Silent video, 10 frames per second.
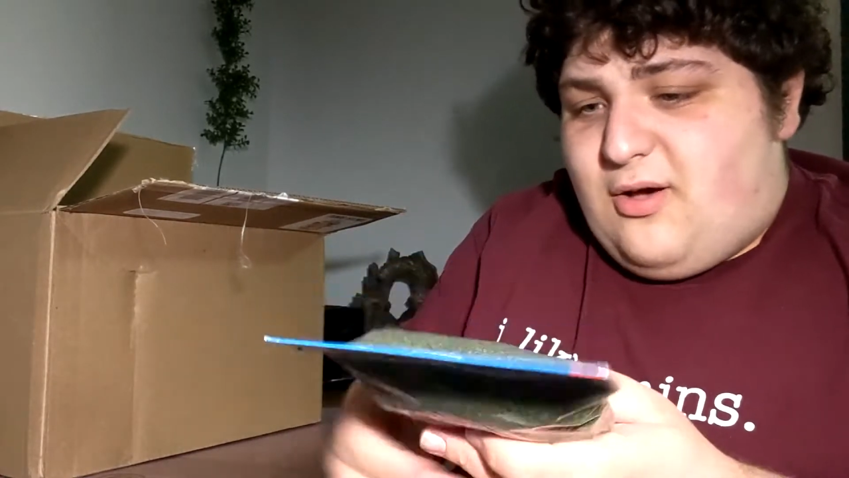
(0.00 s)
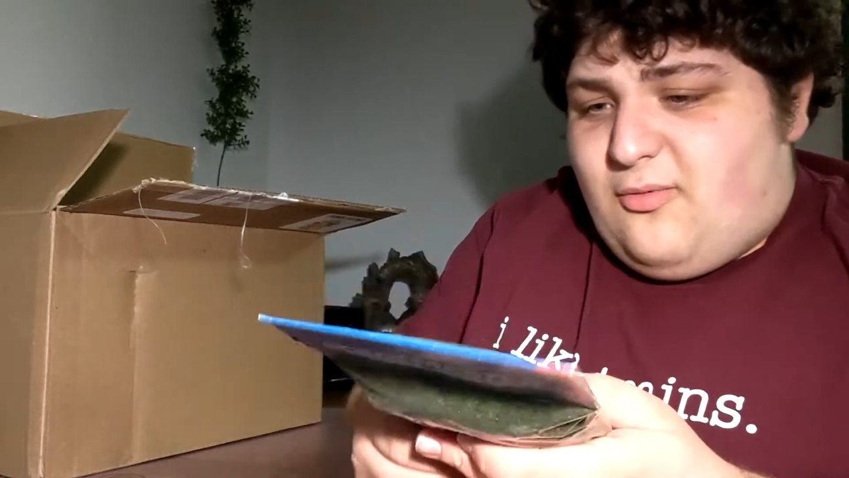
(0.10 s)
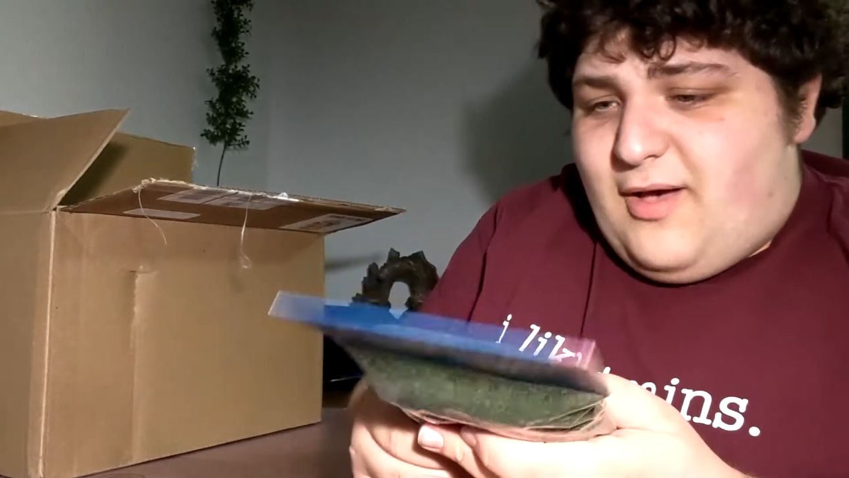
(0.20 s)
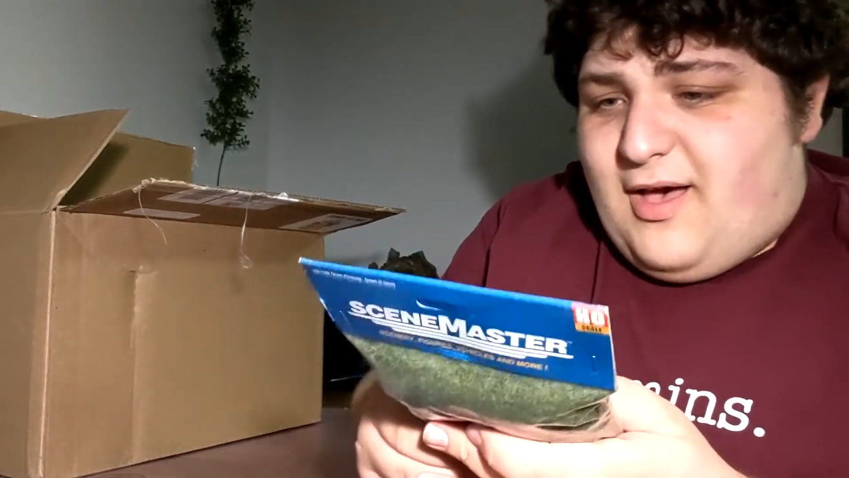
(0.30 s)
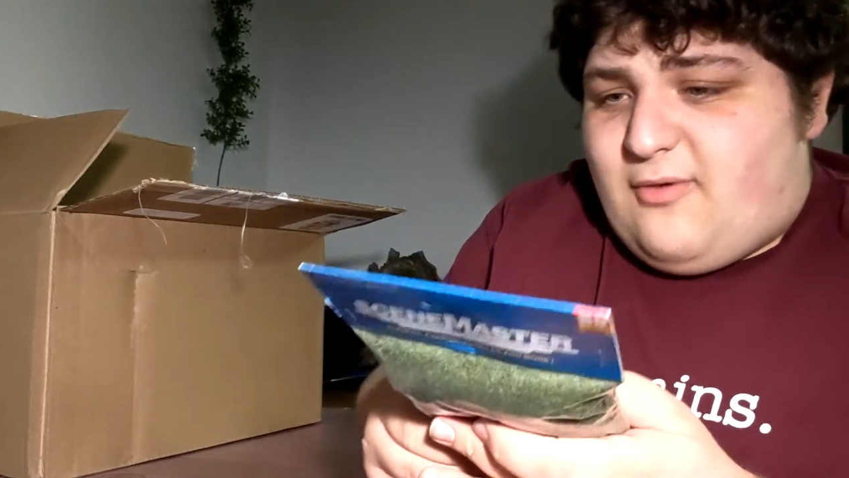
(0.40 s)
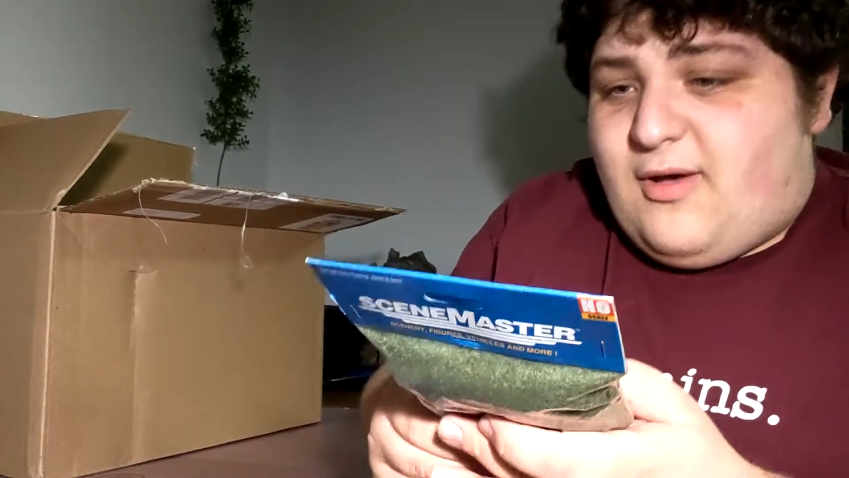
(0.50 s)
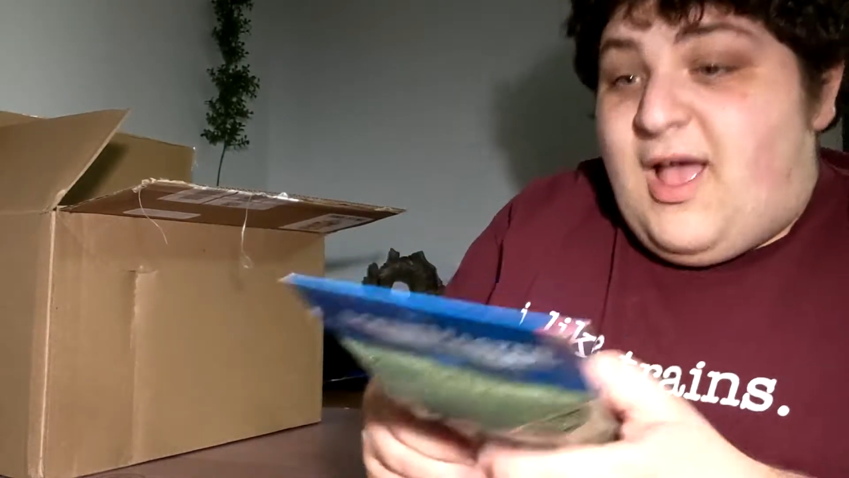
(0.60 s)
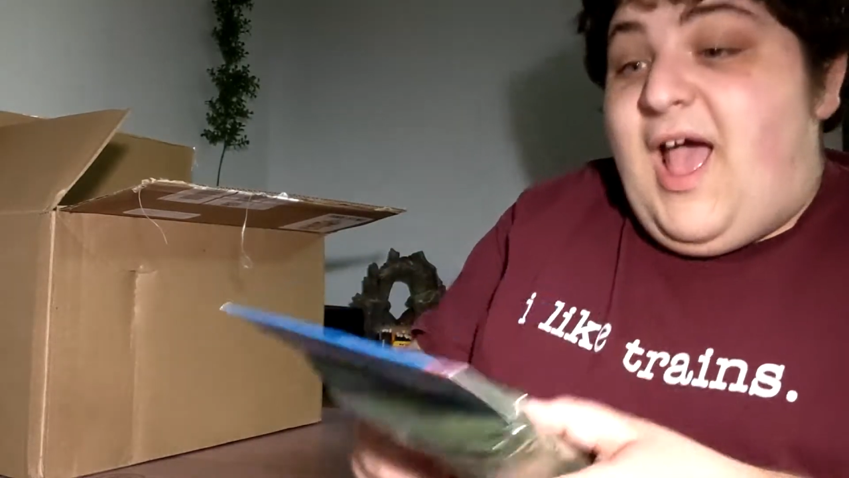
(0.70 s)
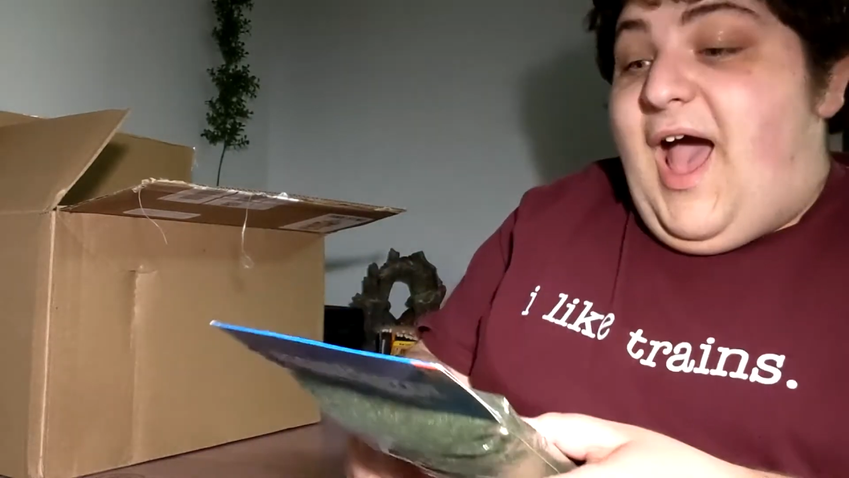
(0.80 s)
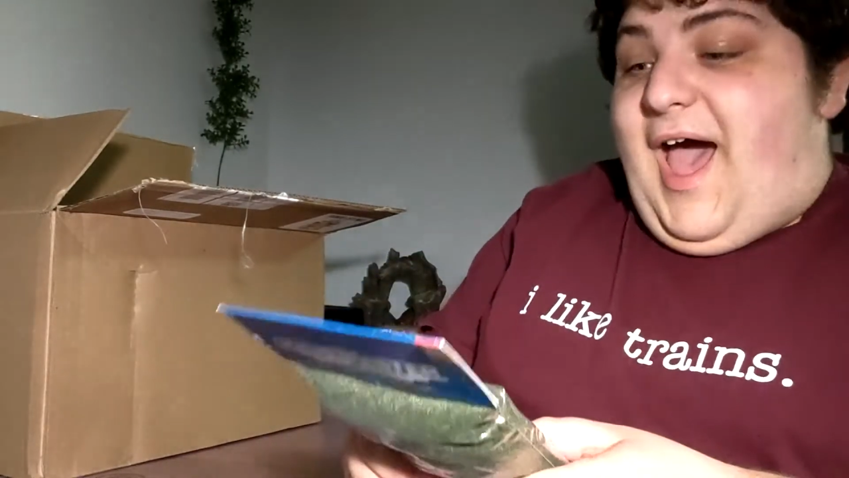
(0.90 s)
Oh wow,
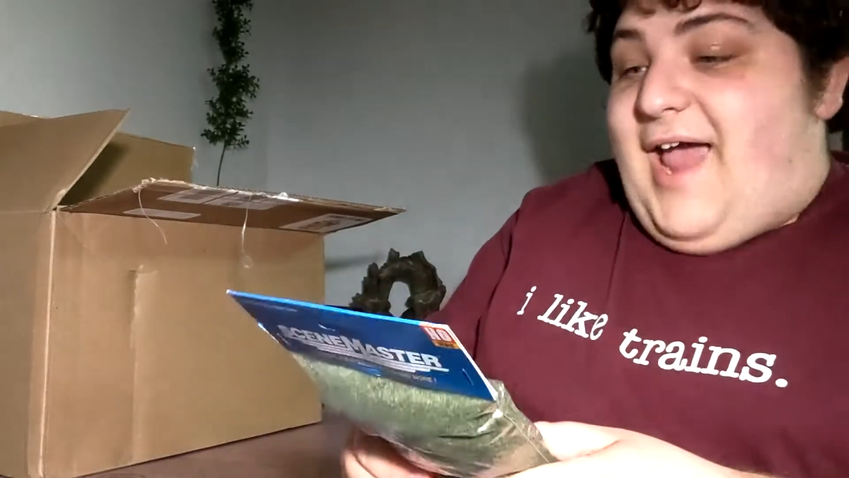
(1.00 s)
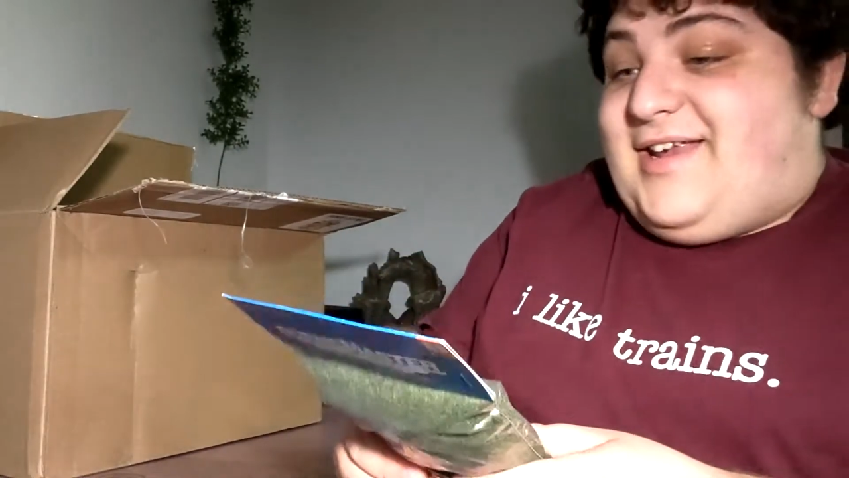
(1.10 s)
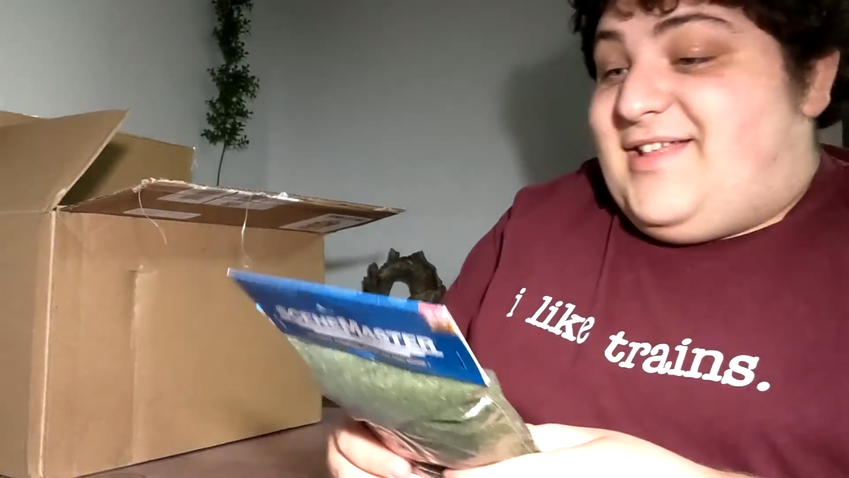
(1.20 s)
I